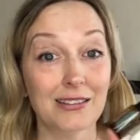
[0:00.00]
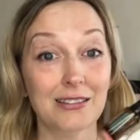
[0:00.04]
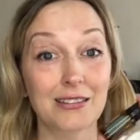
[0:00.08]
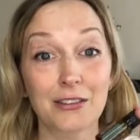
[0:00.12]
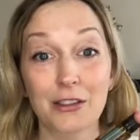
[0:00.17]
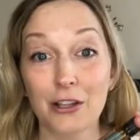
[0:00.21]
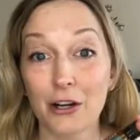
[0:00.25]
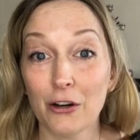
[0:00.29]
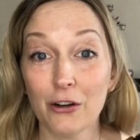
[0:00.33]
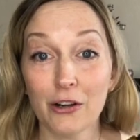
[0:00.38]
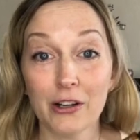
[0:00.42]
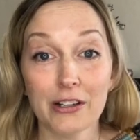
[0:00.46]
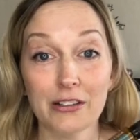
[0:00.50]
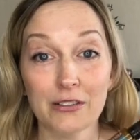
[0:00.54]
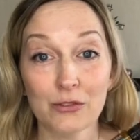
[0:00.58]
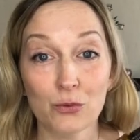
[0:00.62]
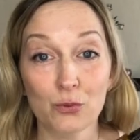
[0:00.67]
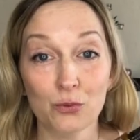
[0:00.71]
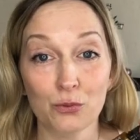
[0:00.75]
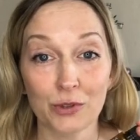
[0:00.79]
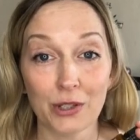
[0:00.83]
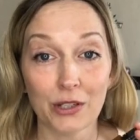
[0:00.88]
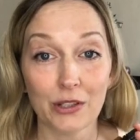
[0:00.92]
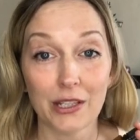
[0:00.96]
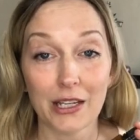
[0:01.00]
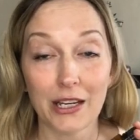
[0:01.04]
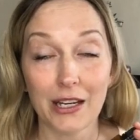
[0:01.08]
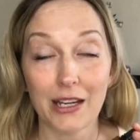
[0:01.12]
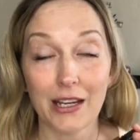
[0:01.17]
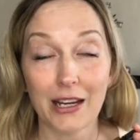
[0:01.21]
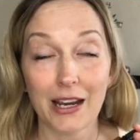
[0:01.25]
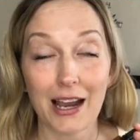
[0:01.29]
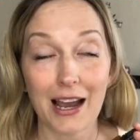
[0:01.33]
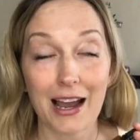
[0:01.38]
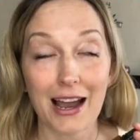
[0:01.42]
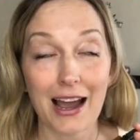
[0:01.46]
there is
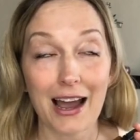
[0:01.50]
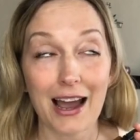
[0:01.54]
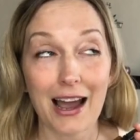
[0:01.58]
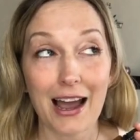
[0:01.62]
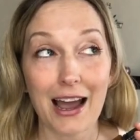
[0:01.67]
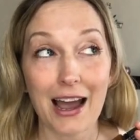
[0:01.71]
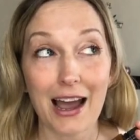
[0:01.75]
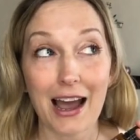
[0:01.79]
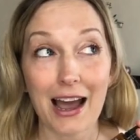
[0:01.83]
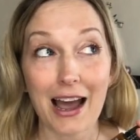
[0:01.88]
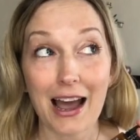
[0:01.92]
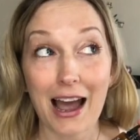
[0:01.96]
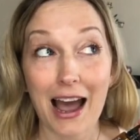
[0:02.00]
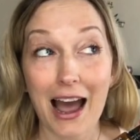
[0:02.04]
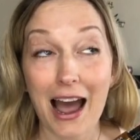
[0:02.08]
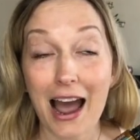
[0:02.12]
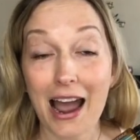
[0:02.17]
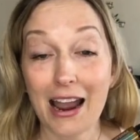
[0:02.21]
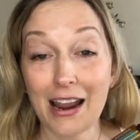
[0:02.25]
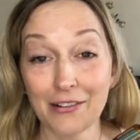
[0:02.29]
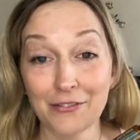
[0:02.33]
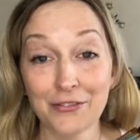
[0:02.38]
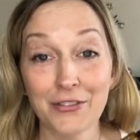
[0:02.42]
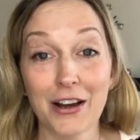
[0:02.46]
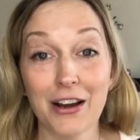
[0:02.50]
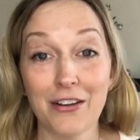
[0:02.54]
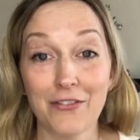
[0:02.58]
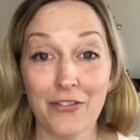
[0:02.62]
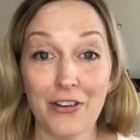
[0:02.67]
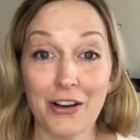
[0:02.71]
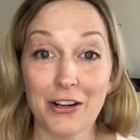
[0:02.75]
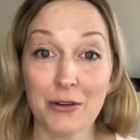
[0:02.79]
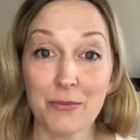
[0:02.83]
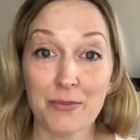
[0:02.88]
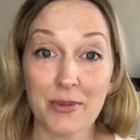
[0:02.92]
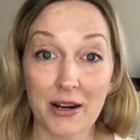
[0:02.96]
really, I have not
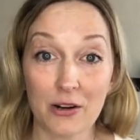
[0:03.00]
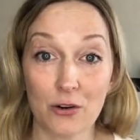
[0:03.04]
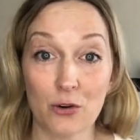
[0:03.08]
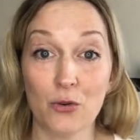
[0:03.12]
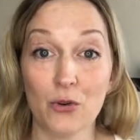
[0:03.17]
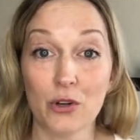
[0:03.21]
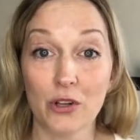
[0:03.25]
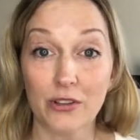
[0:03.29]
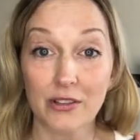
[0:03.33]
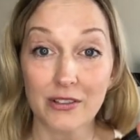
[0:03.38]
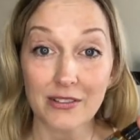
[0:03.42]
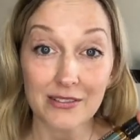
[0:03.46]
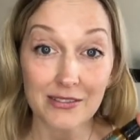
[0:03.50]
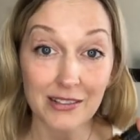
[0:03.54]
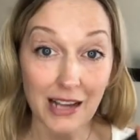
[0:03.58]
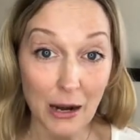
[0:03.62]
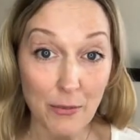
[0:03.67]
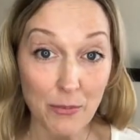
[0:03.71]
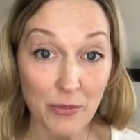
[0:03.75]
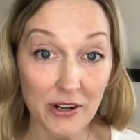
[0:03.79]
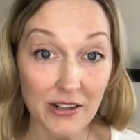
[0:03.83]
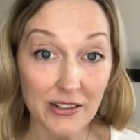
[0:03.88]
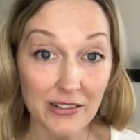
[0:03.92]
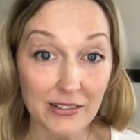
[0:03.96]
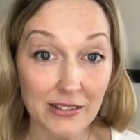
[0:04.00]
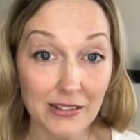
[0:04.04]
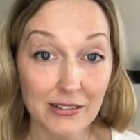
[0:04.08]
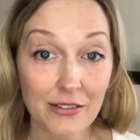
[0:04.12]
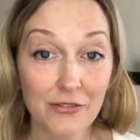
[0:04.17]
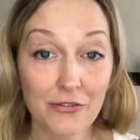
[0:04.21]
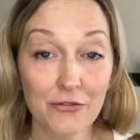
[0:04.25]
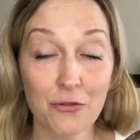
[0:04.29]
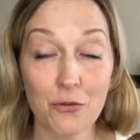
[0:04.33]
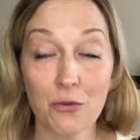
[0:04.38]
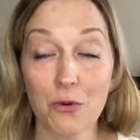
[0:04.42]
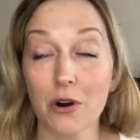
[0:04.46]
found a better oil than cypress
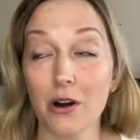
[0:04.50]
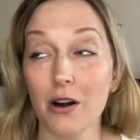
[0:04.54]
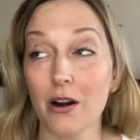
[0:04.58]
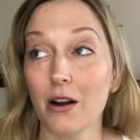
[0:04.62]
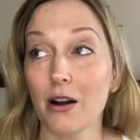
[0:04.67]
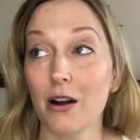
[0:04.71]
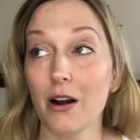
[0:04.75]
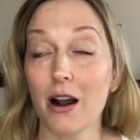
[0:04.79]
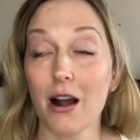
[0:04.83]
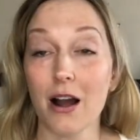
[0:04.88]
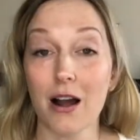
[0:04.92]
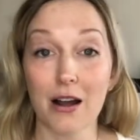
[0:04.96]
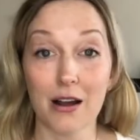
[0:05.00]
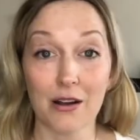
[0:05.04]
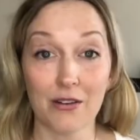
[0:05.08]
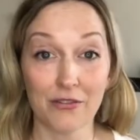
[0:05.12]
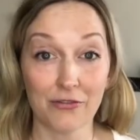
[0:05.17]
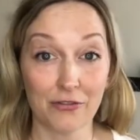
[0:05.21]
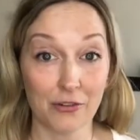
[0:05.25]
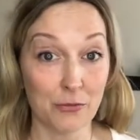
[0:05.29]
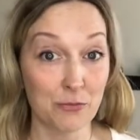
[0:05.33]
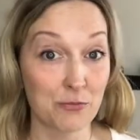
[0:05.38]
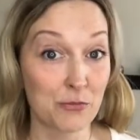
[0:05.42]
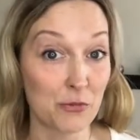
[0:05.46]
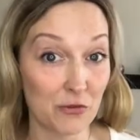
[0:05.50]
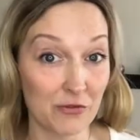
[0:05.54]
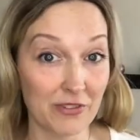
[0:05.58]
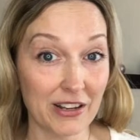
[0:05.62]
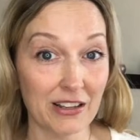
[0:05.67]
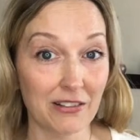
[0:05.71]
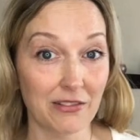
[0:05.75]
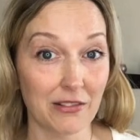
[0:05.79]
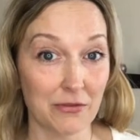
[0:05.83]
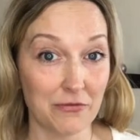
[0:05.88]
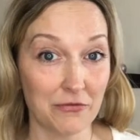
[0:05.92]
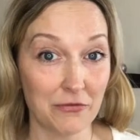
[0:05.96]
for
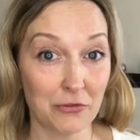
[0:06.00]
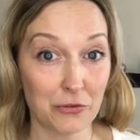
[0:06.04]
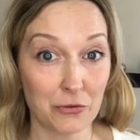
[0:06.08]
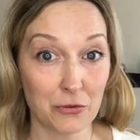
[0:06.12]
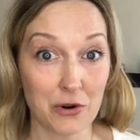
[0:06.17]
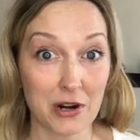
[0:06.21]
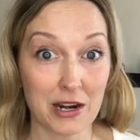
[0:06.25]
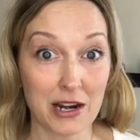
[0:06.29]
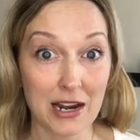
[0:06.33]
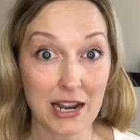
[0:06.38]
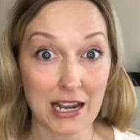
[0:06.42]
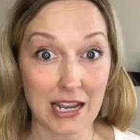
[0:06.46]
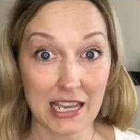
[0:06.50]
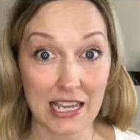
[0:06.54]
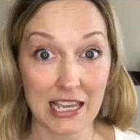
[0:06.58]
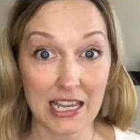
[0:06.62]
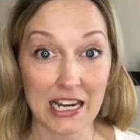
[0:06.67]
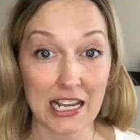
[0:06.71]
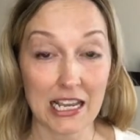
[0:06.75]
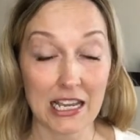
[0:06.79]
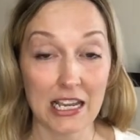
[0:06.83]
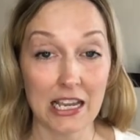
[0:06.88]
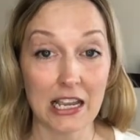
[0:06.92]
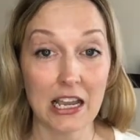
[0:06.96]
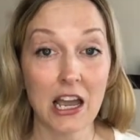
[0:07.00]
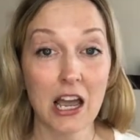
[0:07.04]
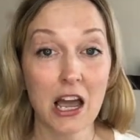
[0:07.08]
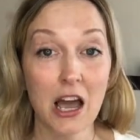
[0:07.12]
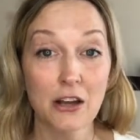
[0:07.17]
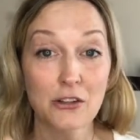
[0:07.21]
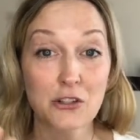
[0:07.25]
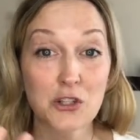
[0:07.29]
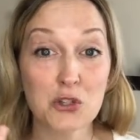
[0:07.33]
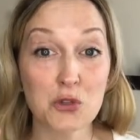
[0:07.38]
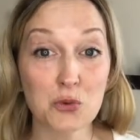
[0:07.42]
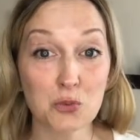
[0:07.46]
moving lymph fluid and getting
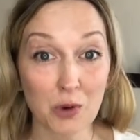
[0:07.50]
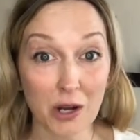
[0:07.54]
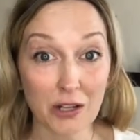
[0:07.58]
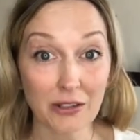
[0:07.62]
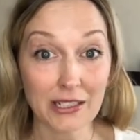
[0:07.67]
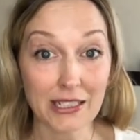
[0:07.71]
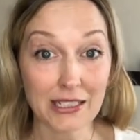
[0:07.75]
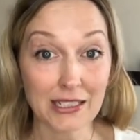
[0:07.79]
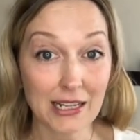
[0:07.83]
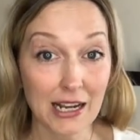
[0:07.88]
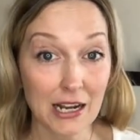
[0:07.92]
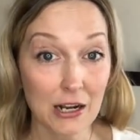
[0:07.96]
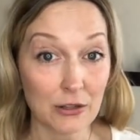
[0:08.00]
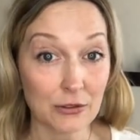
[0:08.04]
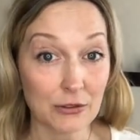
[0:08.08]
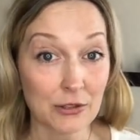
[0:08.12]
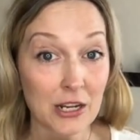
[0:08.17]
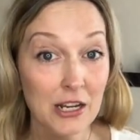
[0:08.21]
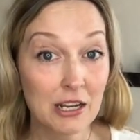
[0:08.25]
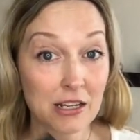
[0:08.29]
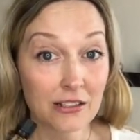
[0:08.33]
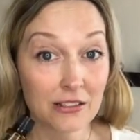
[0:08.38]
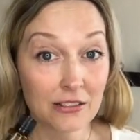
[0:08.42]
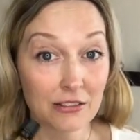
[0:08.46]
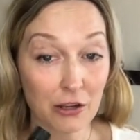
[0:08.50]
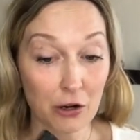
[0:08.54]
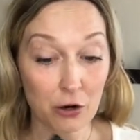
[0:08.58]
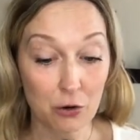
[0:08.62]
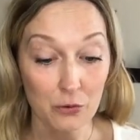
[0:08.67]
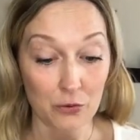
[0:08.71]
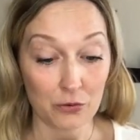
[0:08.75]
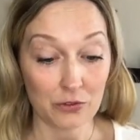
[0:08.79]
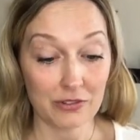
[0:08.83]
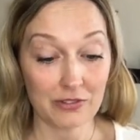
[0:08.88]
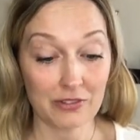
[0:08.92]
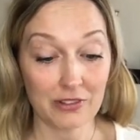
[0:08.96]
swelling down.
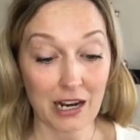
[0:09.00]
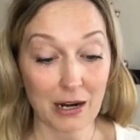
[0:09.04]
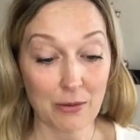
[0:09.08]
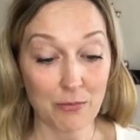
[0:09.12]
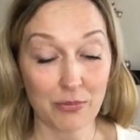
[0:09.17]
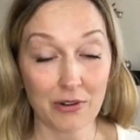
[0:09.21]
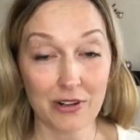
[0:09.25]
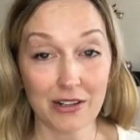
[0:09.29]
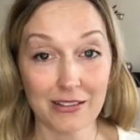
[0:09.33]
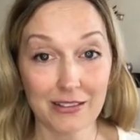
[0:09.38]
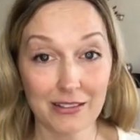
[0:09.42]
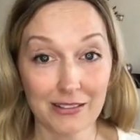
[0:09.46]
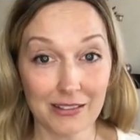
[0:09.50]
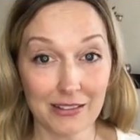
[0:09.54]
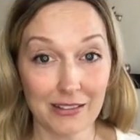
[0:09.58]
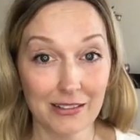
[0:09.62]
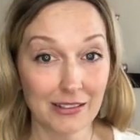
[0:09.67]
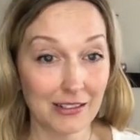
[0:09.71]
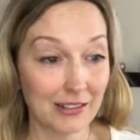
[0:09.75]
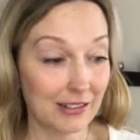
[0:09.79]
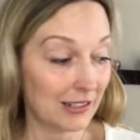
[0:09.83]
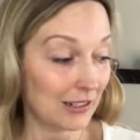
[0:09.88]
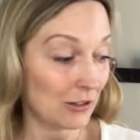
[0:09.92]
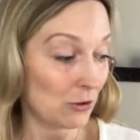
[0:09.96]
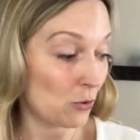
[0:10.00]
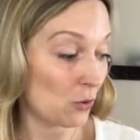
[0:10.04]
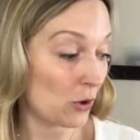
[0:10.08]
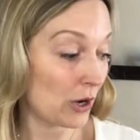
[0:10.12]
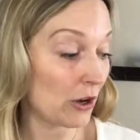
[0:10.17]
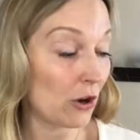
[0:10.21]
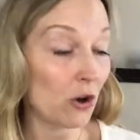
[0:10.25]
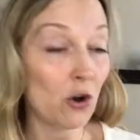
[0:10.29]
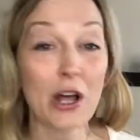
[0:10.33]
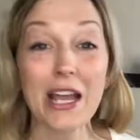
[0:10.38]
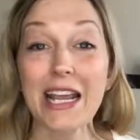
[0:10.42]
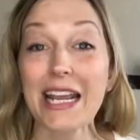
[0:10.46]
So cypress
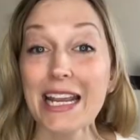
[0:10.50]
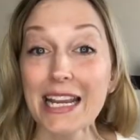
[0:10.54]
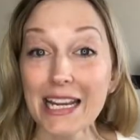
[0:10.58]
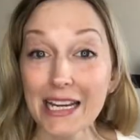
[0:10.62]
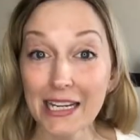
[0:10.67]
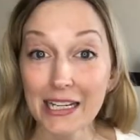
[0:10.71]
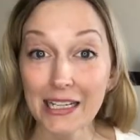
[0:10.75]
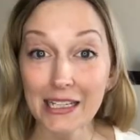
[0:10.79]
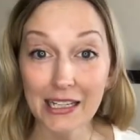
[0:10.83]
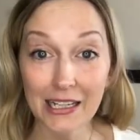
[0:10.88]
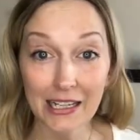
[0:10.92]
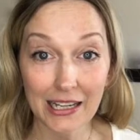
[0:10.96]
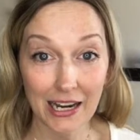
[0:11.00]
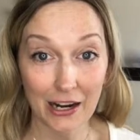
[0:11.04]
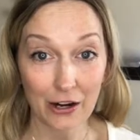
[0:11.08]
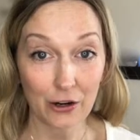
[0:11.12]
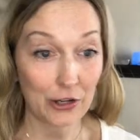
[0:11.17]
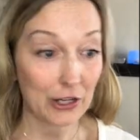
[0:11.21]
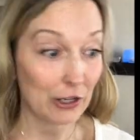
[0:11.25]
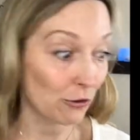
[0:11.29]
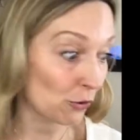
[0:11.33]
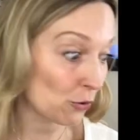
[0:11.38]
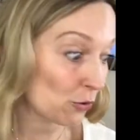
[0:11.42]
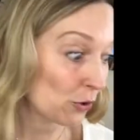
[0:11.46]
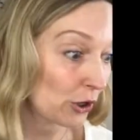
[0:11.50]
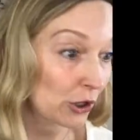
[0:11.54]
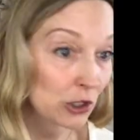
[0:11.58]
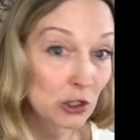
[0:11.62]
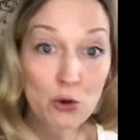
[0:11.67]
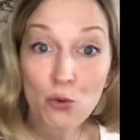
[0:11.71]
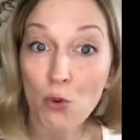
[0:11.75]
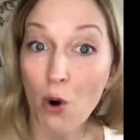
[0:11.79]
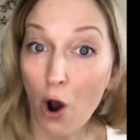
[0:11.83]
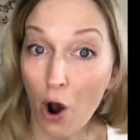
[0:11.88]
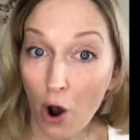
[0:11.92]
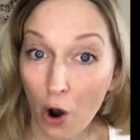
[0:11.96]
oil in a carrier oil,
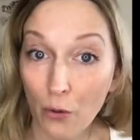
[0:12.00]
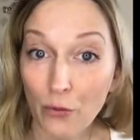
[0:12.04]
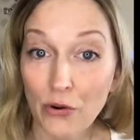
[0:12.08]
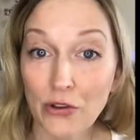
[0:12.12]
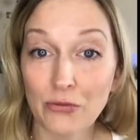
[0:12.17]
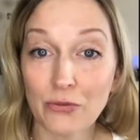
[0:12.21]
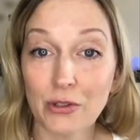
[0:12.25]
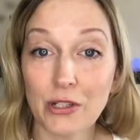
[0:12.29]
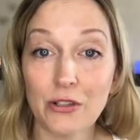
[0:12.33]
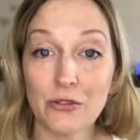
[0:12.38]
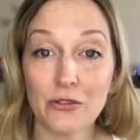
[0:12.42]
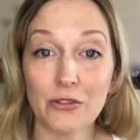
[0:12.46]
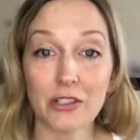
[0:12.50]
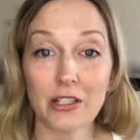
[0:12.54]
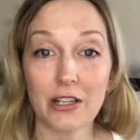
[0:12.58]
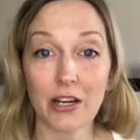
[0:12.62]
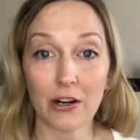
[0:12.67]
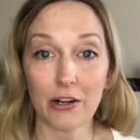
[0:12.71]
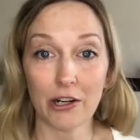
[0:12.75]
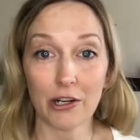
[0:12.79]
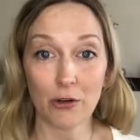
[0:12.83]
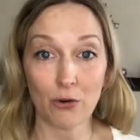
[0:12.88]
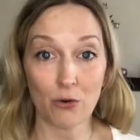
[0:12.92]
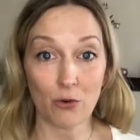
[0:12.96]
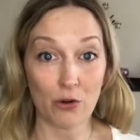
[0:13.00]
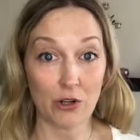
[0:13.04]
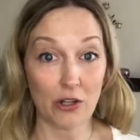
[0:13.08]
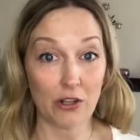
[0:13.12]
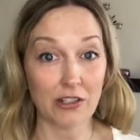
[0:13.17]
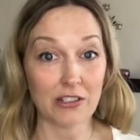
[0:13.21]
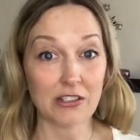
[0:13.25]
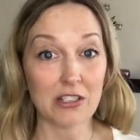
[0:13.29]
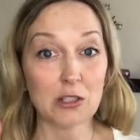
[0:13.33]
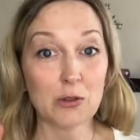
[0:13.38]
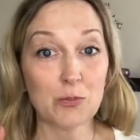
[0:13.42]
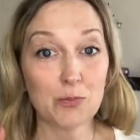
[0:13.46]
you always want to use a carrier
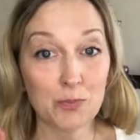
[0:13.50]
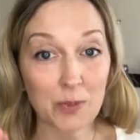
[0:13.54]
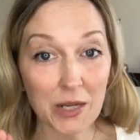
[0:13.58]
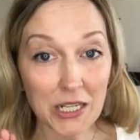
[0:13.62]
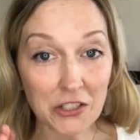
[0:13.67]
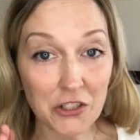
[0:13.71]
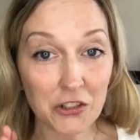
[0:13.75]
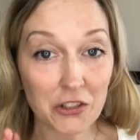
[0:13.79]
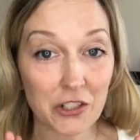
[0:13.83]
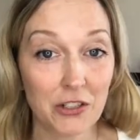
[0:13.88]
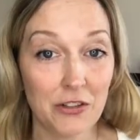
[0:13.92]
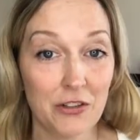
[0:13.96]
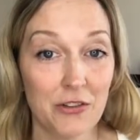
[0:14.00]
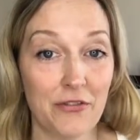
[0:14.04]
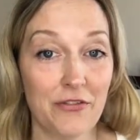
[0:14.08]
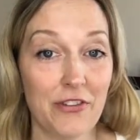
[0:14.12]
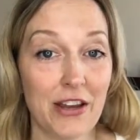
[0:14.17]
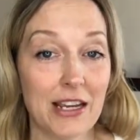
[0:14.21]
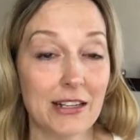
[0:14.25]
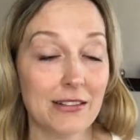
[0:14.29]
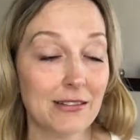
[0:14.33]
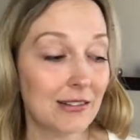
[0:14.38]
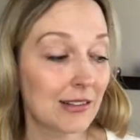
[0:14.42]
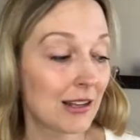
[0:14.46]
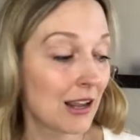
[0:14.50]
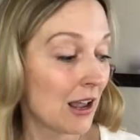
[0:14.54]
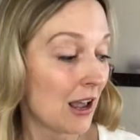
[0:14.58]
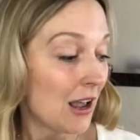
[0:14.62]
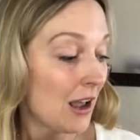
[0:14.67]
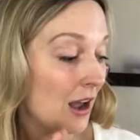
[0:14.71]
oil, especially on the face